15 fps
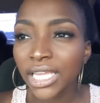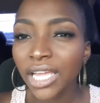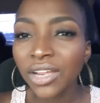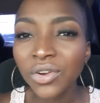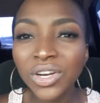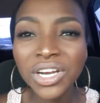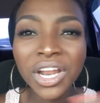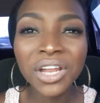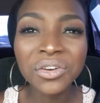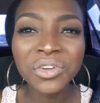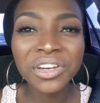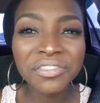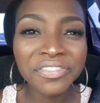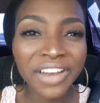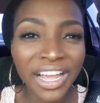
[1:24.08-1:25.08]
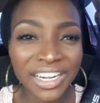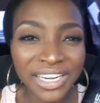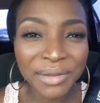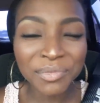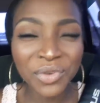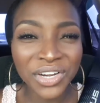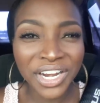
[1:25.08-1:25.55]
yeah, I don't know the vlog
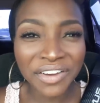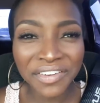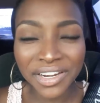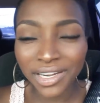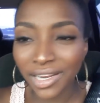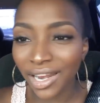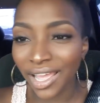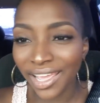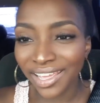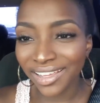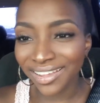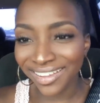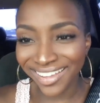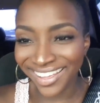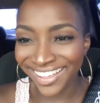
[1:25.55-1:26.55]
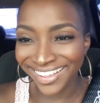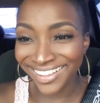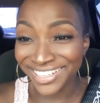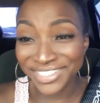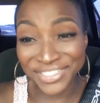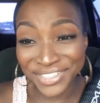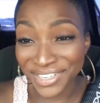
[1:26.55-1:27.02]
them run already, like
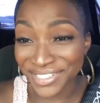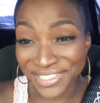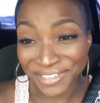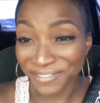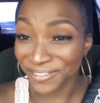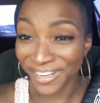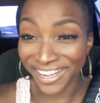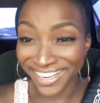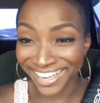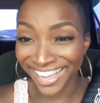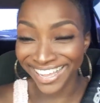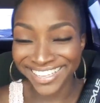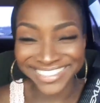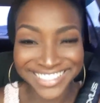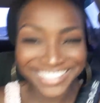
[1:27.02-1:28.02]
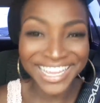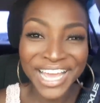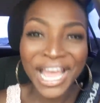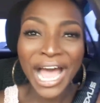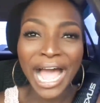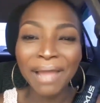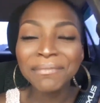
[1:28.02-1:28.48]
it's just a vlog, guys.
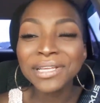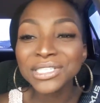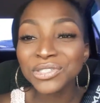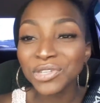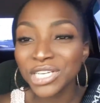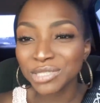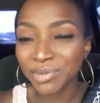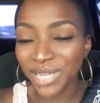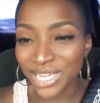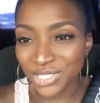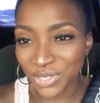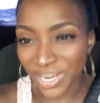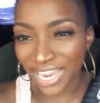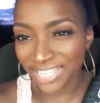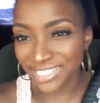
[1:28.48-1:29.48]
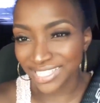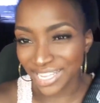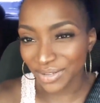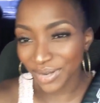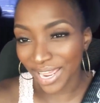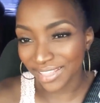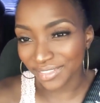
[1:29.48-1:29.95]
I'm just doing this because you guys
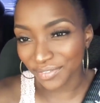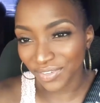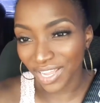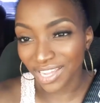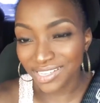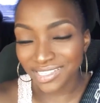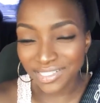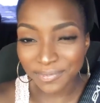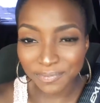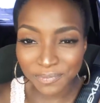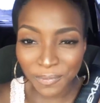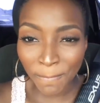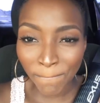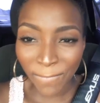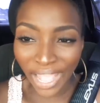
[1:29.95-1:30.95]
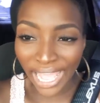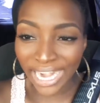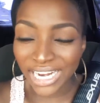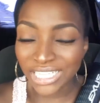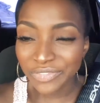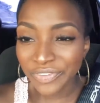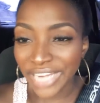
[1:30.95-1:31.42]
say you like the vlogs, and
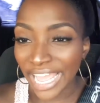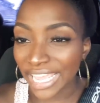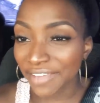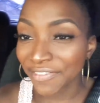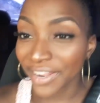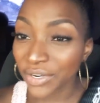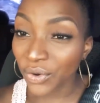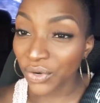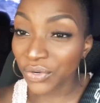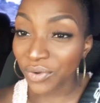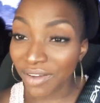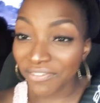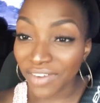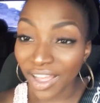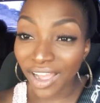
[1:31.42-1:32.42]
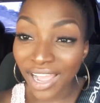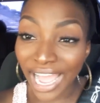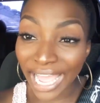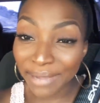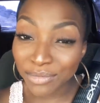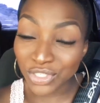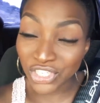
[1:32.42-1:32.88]
I just feel like if I don't do a vlog,
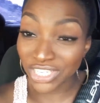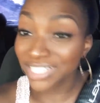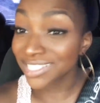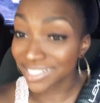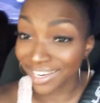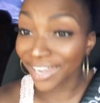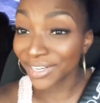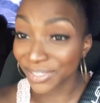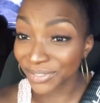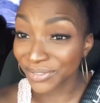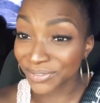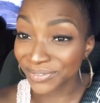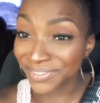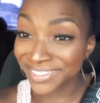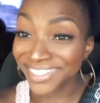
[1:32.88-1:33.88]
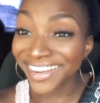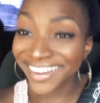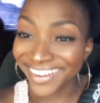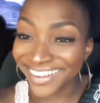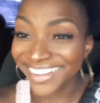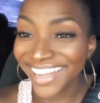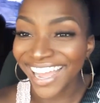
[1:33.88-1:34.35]
I'm cheating on you. So
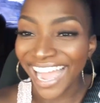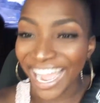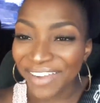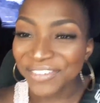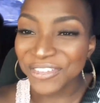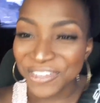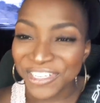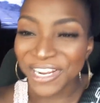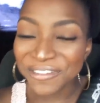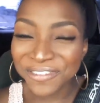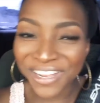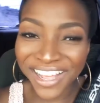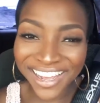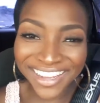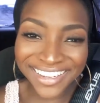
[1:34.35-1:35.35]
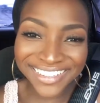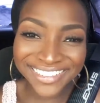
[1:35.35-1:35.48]
I'm doing a vlog.